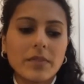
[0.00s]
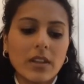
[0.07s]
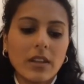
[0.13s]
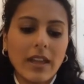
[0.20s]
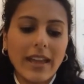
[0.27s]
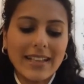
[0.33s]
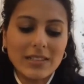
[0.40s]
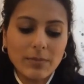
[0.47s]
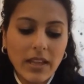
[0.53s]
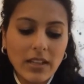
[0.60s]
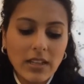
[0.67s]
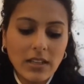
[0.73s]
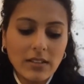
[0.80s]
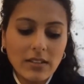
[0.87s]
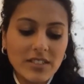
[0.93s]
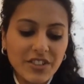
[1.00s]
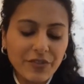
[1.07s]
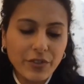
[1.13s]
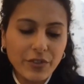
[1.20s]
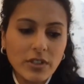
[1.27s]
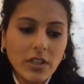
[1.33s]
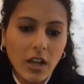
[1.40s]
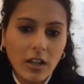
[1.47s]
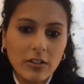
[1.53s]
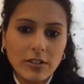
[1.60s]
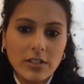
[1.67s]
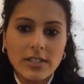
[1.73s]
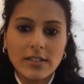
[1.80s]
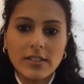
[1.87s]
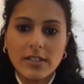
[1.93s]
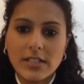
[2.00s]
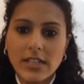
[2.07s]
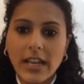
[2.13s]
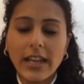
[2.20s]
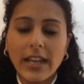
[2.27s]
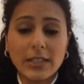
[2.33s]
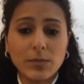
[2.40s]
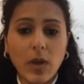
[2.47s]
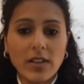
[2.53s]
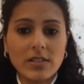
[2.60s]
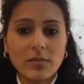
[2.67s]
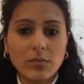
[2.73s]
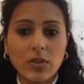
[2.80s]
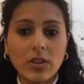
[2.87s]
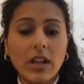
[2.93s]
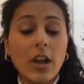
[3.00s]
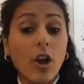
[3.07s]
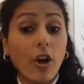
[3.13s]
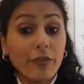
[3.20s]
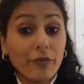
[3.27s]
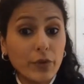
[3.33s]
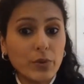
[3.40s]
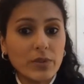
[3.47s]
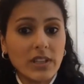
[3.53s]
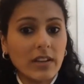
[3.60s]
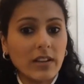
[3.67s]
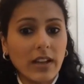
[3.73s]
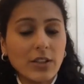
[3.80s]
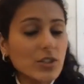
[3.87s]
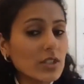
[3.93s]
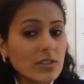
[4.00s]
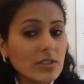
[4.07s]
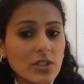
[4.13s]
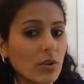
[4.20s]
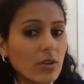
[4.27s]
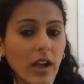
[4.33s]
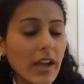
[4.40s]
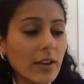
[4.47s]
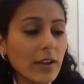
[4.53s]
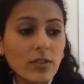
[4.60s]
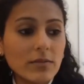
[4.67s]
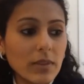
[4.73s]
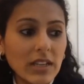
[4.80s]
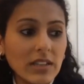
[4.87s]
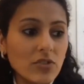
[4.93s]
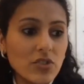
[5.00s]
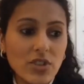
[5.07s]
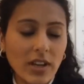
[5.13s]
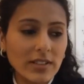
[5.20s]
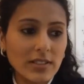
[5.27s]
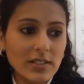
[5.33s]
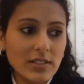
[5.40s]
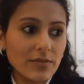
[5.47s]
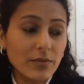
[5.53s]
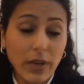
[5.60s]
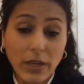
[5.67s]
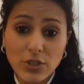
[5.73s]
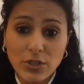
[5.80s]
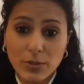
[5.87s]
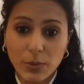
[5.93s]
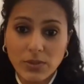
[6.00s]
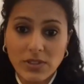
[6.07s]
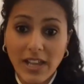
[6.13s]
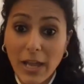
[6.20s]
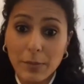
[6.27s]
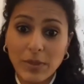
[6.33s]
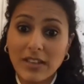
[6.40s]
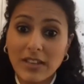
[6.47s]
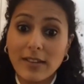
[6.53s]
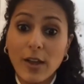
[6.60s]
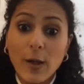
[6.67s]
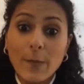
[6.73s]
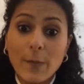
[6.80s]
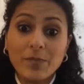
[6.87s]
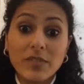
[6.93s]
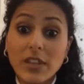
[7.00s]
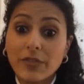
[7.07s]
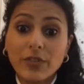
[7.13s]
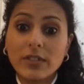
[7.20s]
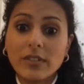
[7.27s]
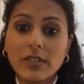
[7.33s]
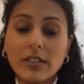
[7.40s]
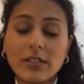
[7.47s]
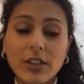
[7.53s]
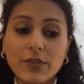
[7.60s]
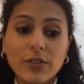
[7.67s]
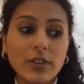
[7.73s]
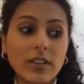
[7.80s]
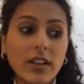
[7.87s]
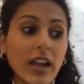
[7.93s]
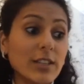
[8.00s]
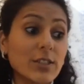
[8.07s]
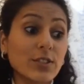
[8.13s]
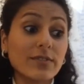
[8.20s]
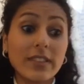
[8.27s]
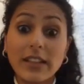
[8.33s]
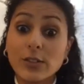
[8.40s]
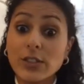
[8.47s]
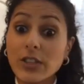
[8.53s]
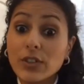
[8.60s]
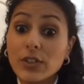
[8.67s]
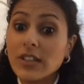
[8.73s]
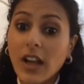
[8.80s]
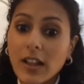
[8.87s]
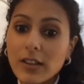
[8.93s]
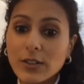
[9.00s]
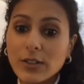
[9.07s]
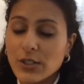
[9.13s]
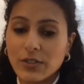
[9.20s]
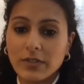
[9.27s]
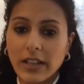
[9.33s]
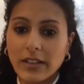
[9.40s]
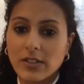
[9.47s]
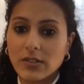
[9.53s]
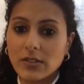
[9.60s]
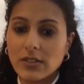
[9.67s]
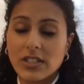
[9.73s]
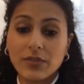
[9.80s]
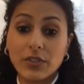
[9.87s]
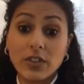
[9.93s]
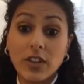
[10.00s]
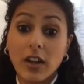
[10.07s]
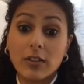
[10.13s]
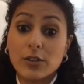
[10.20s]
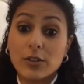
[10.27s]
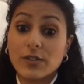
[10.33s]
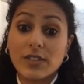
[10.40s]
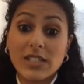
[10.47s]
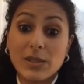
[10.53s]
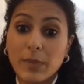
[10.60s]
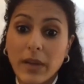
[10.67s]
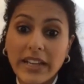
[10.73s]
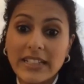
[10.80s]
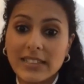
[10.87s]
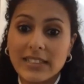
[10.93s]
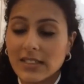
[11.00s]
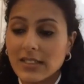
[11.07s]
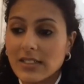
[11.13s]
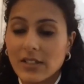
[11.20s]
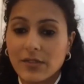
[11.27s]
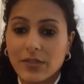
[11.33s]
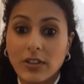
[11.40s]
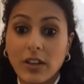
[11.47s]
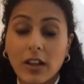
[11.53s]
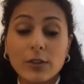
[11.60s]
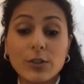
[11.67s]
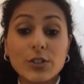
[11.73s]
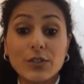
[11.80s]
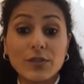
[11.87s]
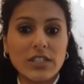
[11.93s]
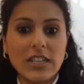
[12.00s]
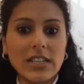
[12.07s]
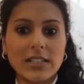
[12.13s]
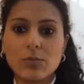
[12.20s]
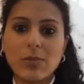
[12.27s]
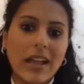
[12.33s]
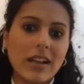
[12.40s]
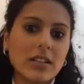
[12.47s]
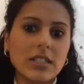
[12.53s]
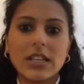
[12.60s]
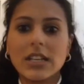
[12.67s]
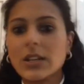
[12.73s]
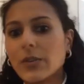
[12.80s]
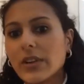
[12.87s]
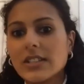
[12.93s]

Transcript: as many different colors in a day as possible of foods. And I don't mean just vegetables. I mean different kinds of different colors of lentils, different colors of spices, different colors of teas, black tea, green